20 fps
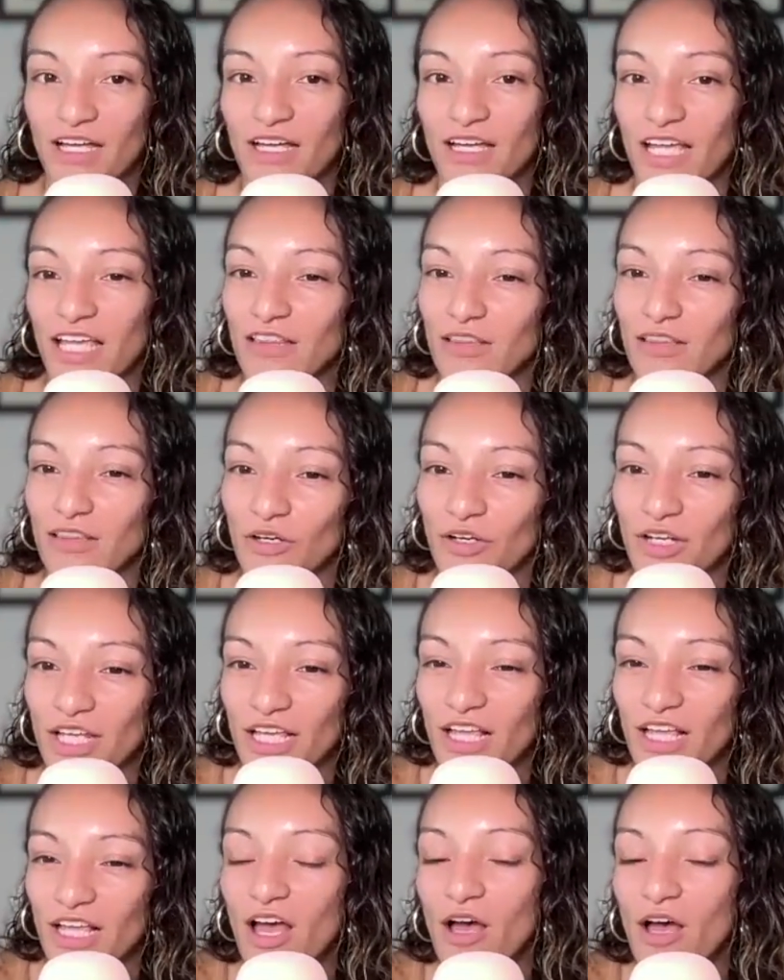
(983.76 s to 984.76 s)
in
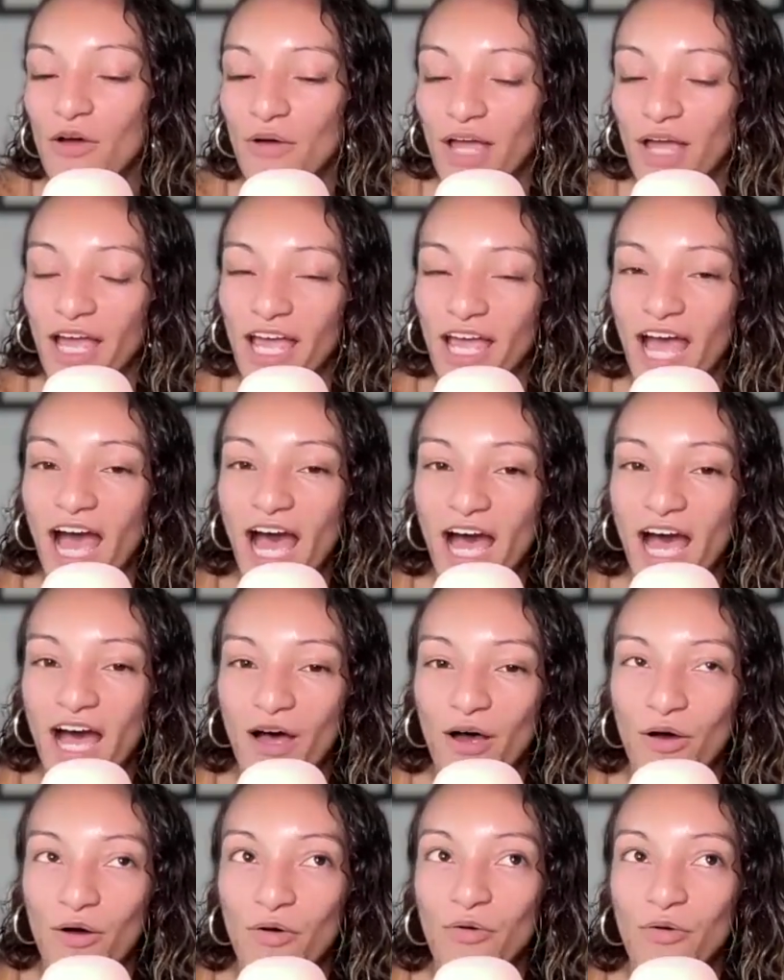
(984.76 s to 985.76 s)
learning, okay,
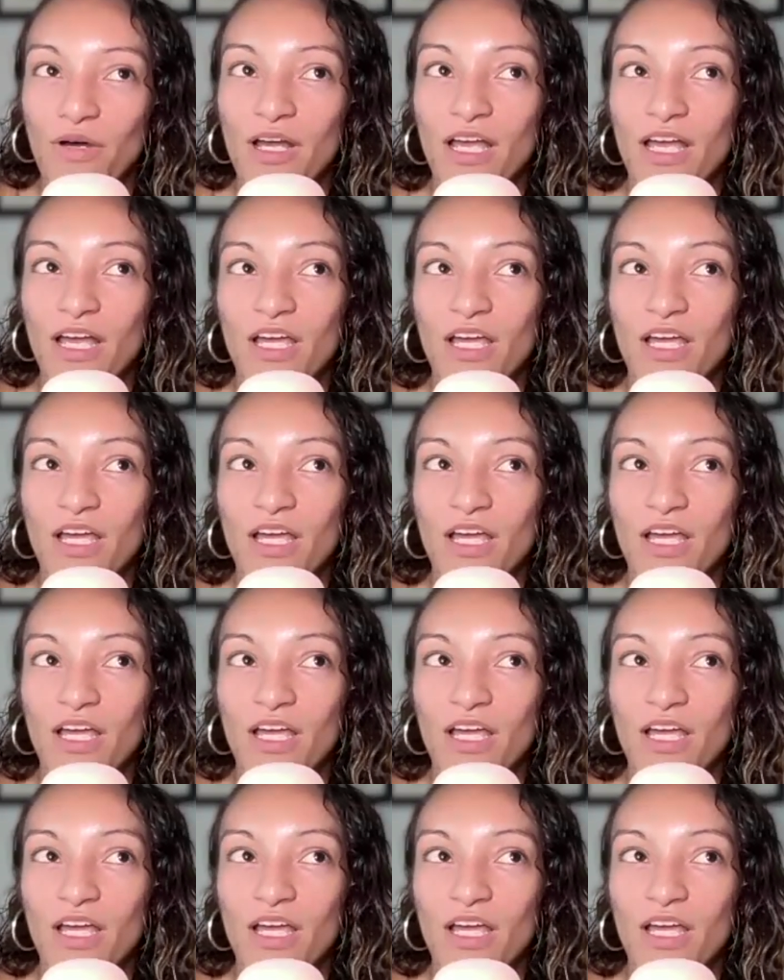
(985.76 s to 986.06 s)
how